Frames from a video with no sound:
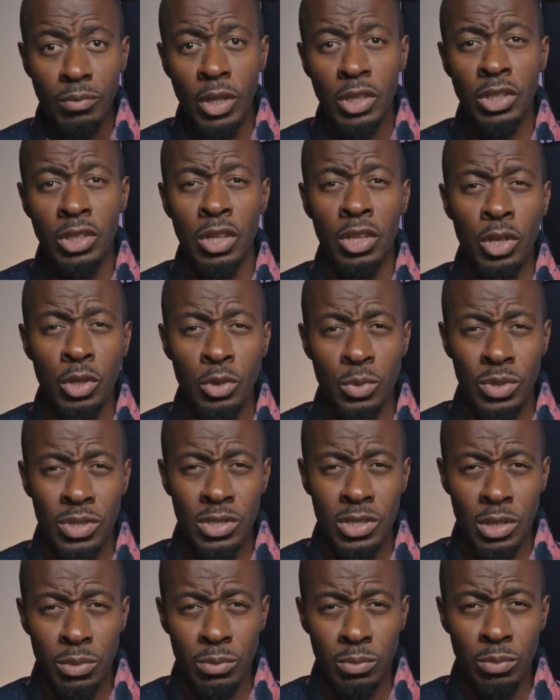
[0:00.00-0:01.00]
So those were
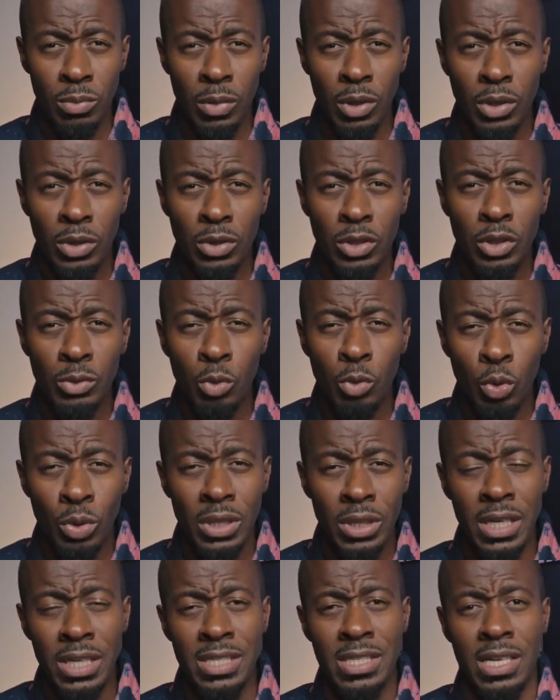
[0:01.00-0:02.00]
some small
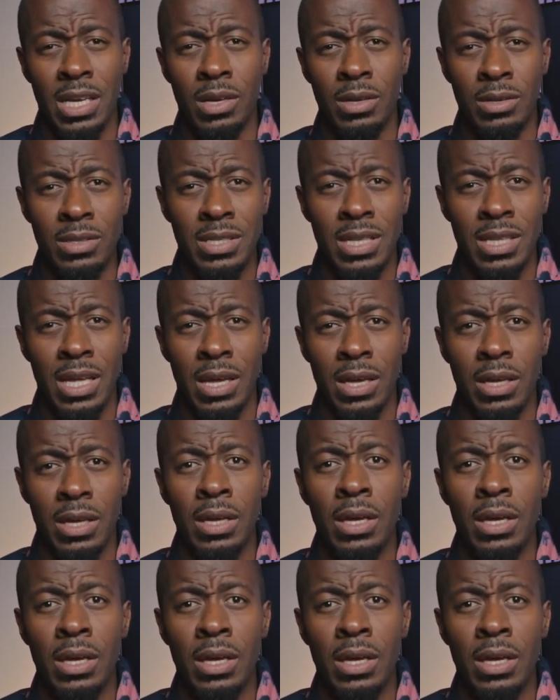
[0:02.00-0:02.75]
details that